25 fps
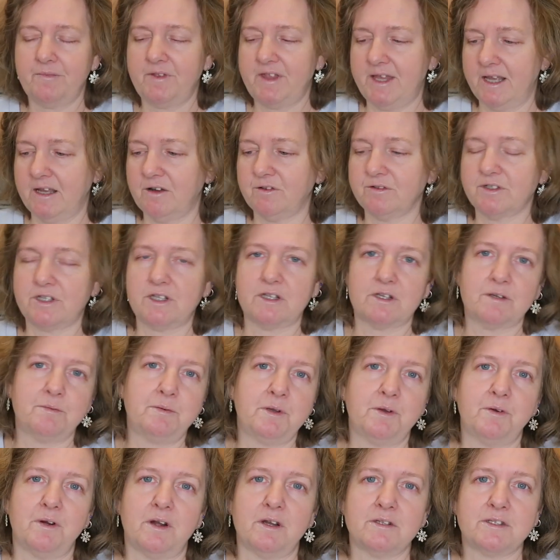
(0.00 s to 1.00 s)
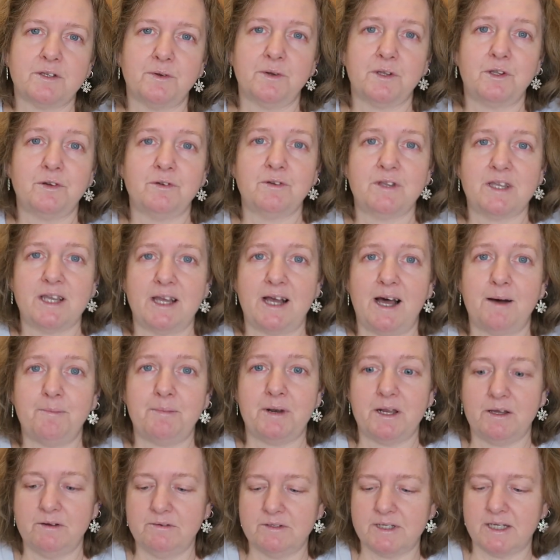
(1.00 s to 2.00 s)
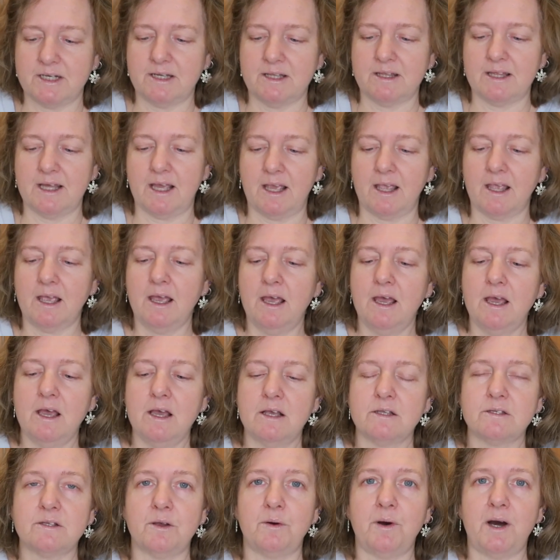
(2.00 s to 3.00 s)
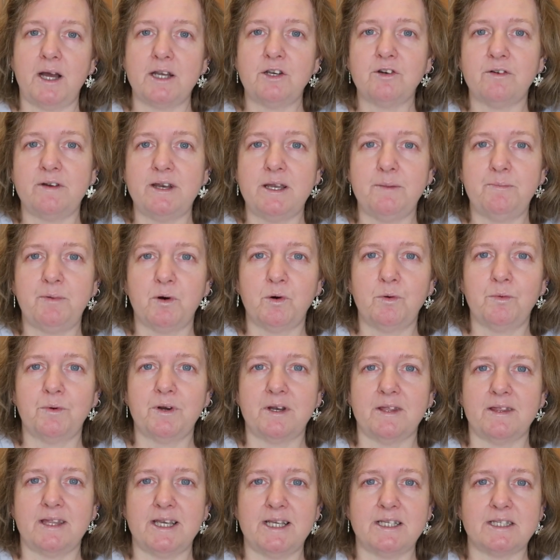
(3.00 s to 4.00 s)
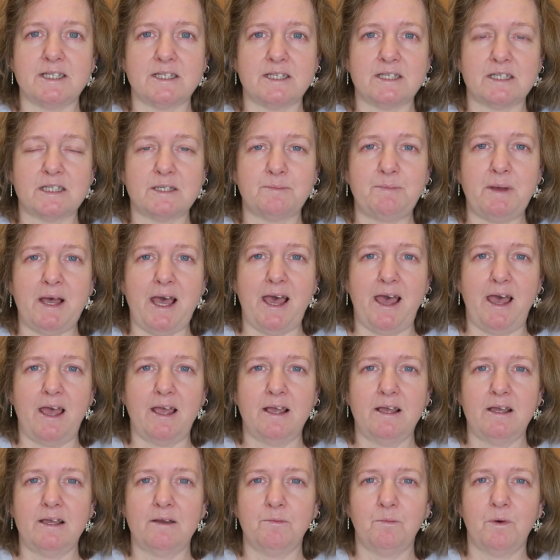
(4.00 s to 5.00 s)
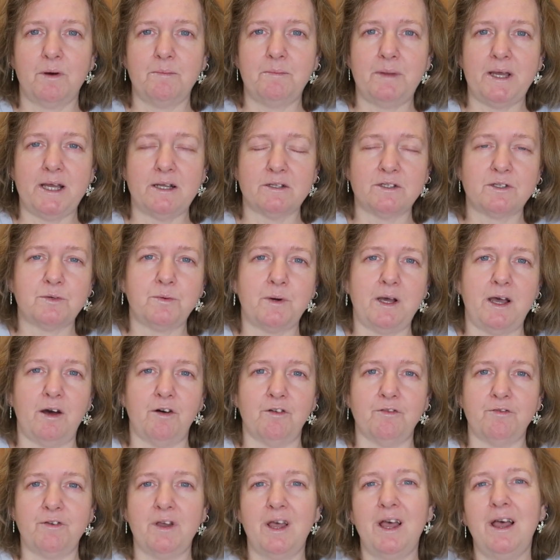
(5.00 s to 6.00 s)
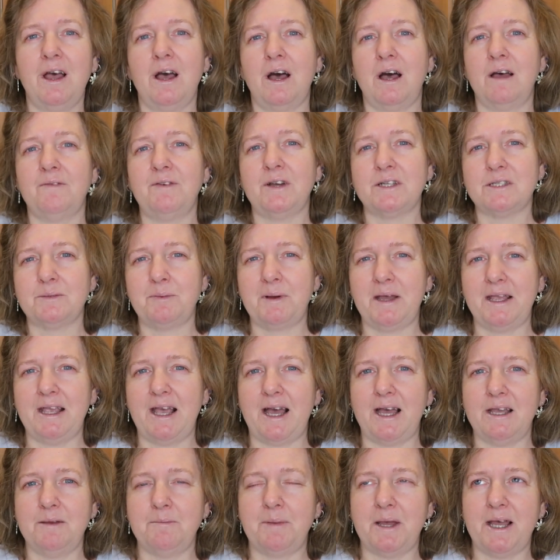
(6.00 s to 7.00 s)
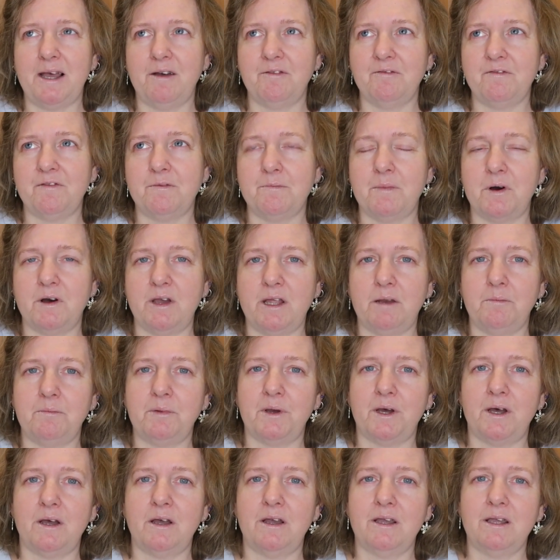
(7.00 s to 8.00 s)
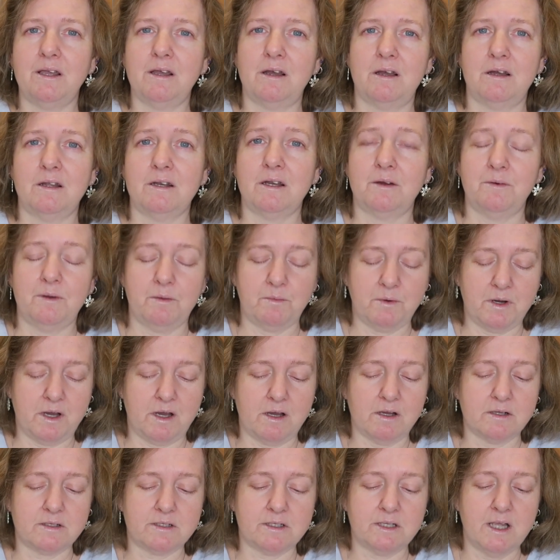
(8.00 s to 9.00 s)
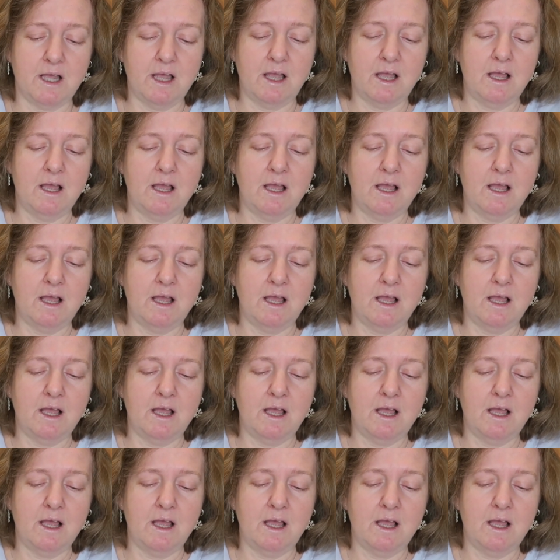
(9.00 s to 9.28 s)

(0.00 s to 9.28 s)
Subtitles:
thing onto the computer, so I couldn't upload anything. So I'd already bought one of these as a spare, £1.12. I've had to pay £8 for mine, but I know it works.